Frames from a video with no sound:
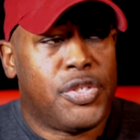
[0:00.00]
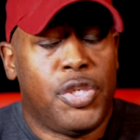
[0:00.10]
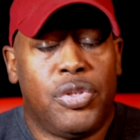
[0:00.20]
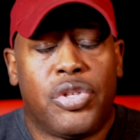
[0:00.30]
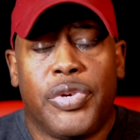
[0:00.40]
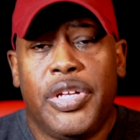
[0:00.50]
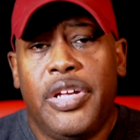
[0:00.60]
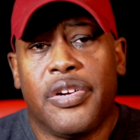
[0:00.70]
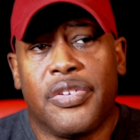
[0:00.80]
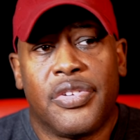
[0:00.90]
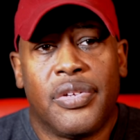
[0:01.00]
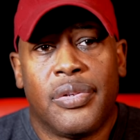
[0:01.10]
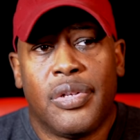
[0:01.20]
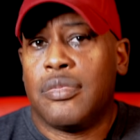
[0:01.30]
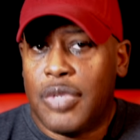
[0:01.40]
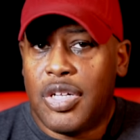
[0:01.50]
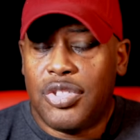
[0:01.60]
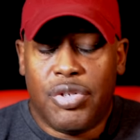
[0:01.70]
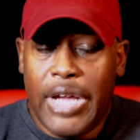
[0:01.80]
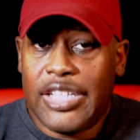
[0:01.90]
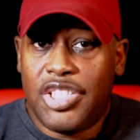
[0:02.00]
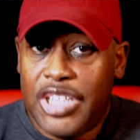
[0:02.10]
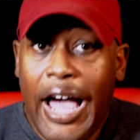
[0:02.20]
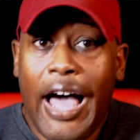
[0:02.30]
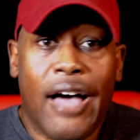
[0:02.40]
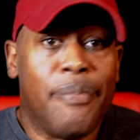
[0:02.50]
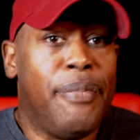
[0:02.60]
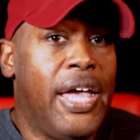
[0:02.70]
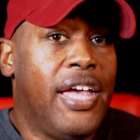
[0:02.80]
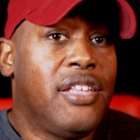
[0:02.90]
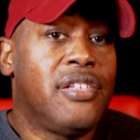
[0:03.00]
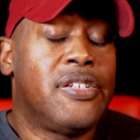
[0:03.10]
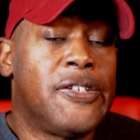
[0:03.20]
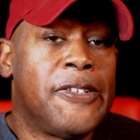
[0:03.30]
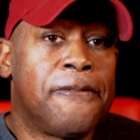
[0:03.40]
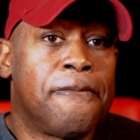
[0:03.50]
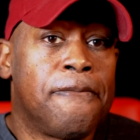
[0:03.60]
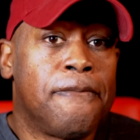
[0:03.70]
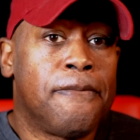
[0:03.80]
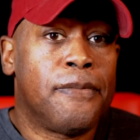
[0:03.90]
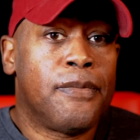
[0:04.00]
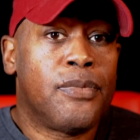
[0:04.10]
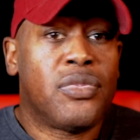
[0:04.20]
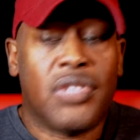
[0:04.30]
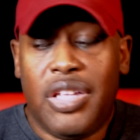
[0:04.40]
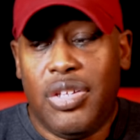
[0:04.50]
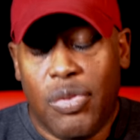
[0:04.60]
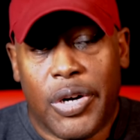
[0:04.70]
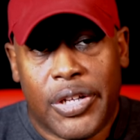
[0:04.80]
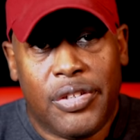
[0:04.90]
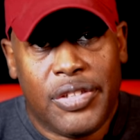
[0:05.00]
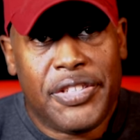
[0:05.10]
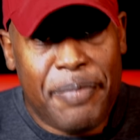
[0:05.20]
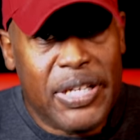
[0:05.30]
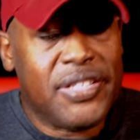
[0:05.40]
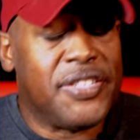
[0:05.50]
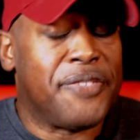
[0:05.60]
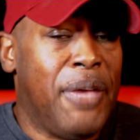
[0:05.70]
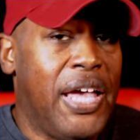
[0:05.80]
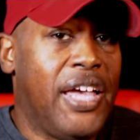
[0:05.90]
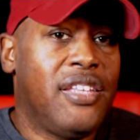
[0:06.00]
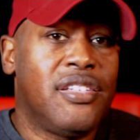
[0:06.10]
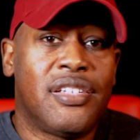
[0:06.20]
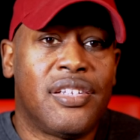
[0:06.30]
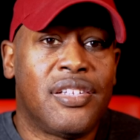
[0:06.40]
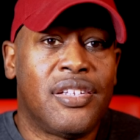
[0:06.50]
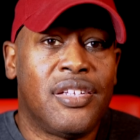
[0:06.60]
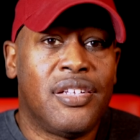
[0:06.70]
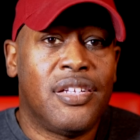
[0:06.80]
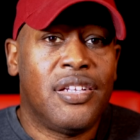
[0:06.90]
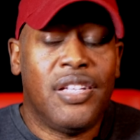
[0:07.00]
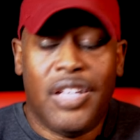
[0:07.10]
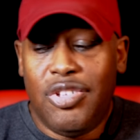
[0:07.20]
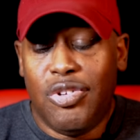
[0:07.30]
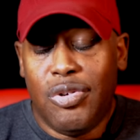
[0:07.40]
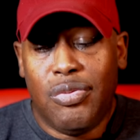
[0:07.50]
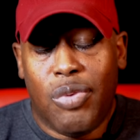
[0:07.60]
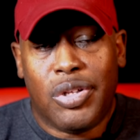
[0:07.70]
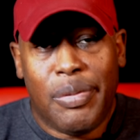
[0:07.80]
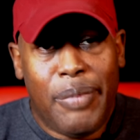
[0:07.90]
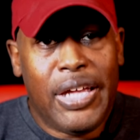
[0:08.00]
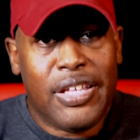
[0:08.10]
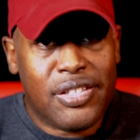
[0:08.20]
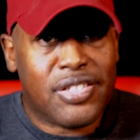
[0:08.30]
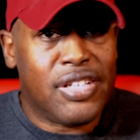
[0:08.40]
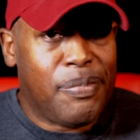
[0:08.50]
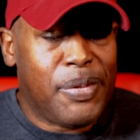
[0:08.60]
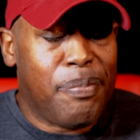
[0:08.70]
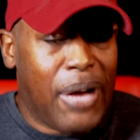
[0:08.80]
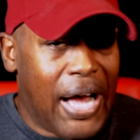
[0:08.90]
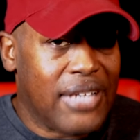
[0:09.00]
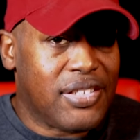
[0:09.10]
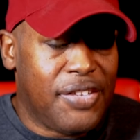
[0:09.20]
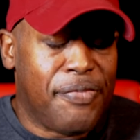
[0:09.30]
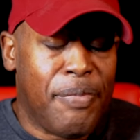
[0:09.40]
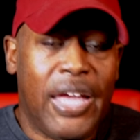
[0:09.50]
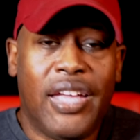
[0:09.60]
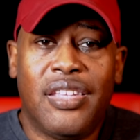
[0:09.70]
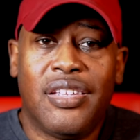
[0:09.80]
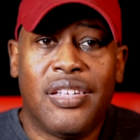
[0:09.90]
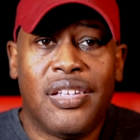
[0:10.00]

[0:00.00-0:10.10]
2 to 3 years because you got a job, man. And you're working on this business, man. And you want to make it something positive, man.